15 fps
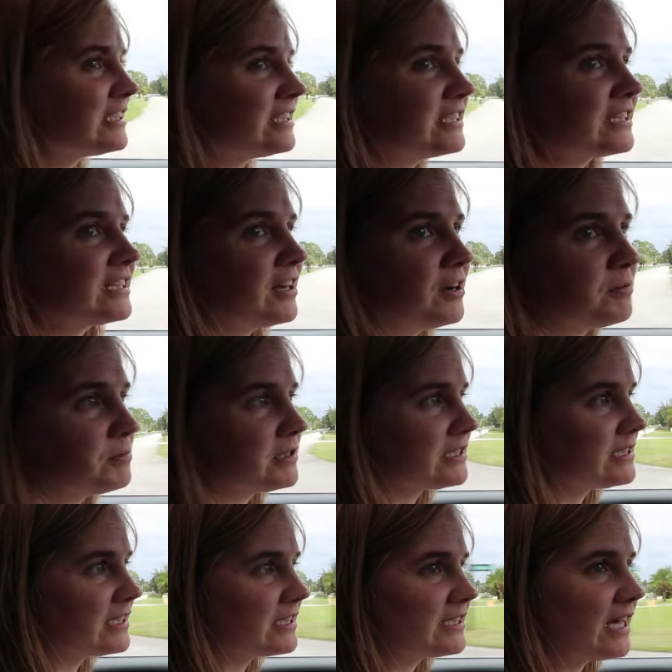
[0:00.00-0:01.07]
look
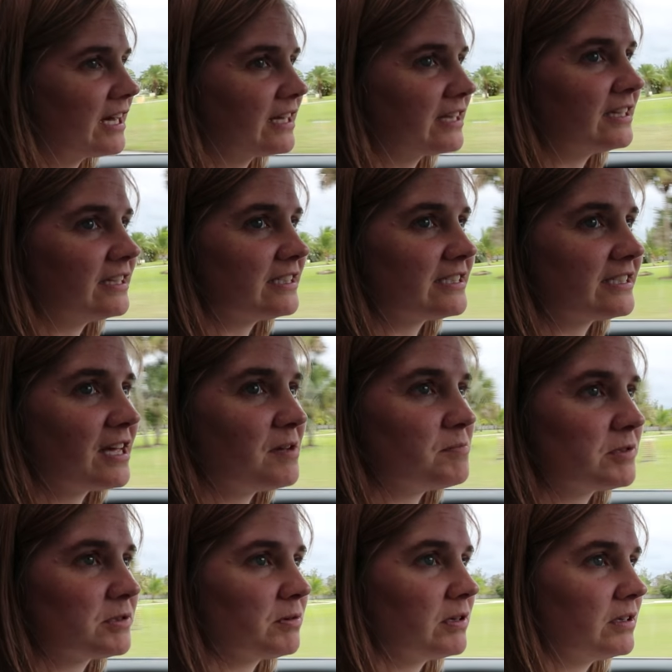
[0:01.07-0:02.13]
almost exactly the
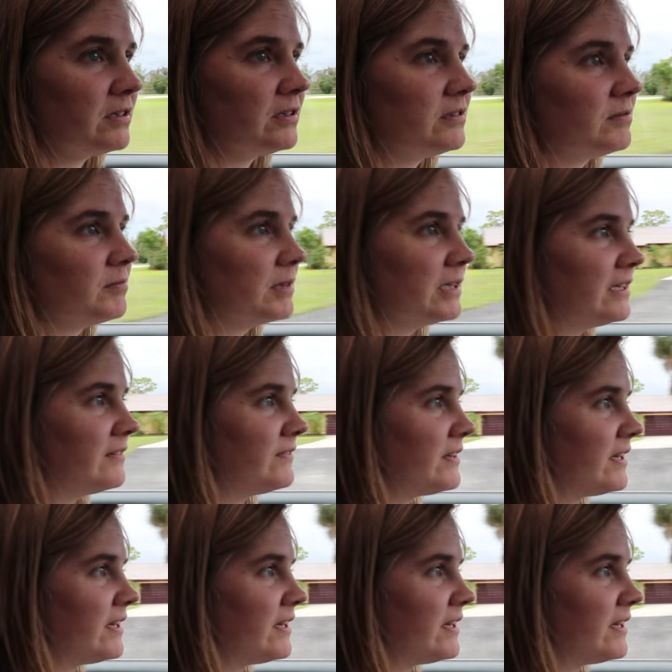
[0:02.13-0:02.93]
same as when we lived